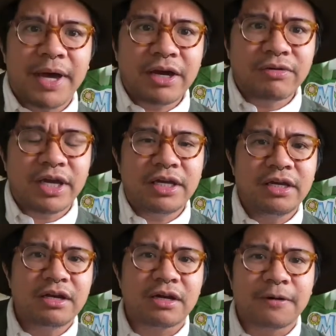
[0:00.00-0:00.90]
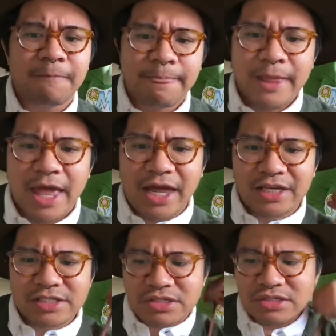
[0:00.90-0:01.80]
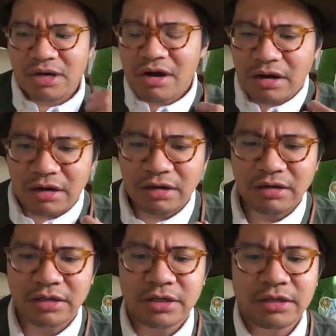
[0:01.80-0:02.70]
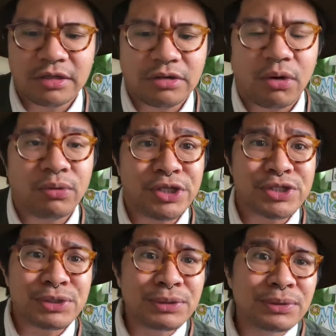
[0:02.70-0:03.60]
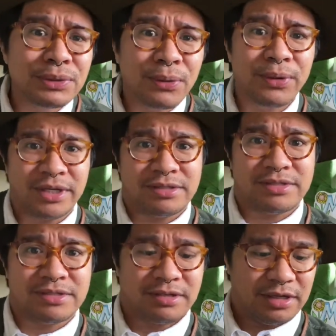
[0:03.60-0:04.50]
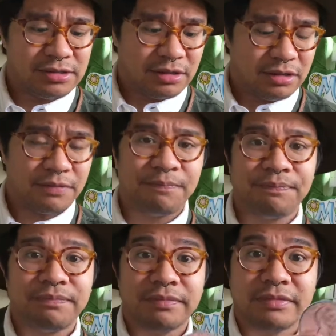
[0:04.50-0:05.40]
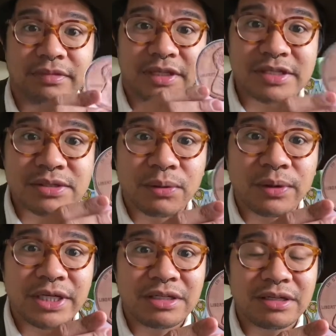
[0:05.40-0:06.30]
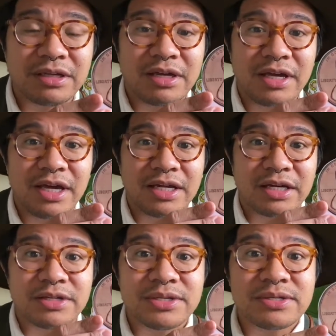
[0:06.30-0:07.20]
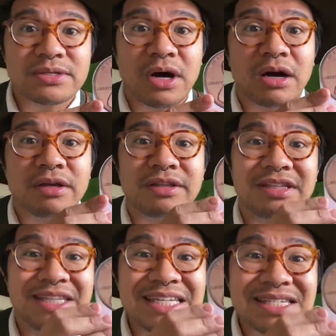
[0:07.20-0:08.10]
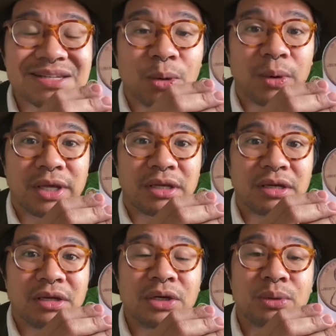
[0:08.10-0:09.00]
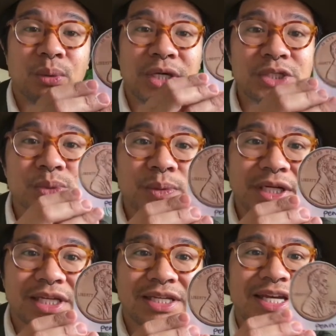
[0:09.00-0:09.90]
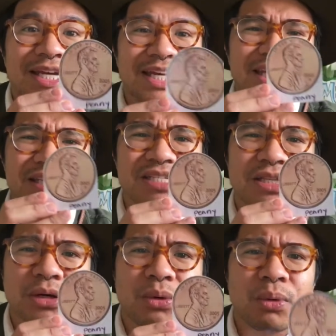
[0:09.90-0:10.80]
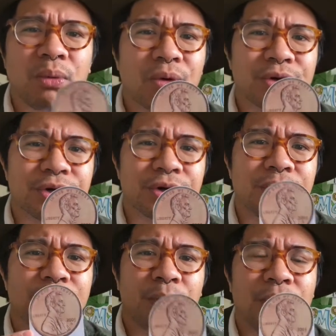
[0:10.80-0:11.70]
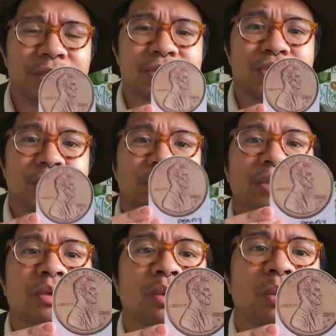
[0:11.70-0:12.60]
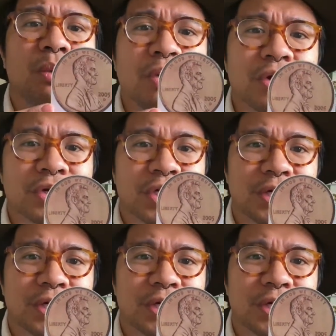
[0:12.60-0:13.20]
right here, and I saw only 2 coins. I saw this coin, and I also saw this coin. Which one is the quarter? Point to the quarter.